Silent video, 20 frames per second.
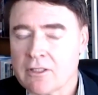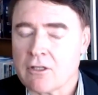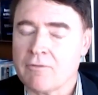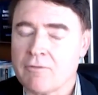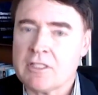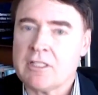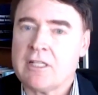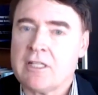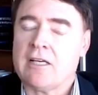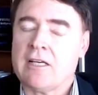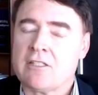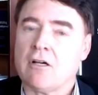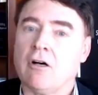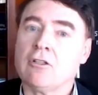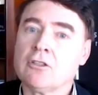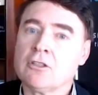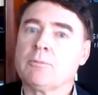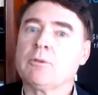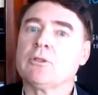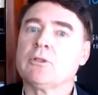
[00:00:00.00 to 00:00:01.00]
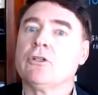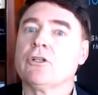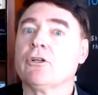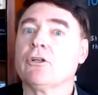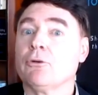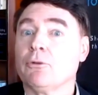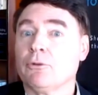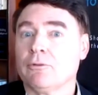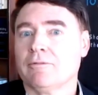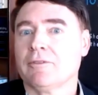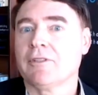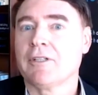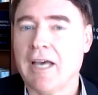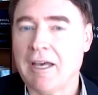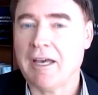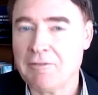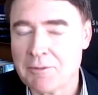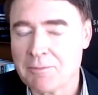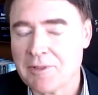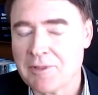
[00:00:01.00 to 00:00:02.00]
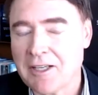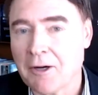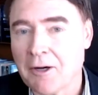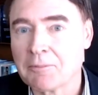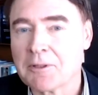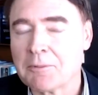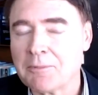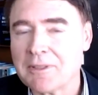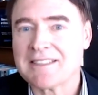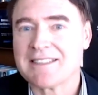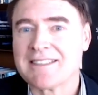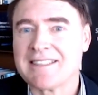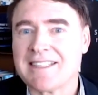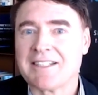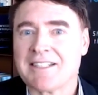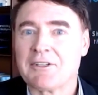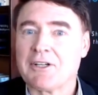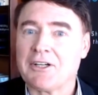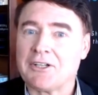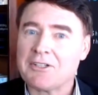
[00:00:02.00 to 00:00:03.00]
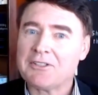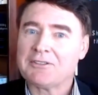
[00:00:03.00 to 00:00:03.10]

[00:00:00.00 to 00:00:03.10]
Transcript: obviously, as an entrepreneur, you have to be optimistic. You got to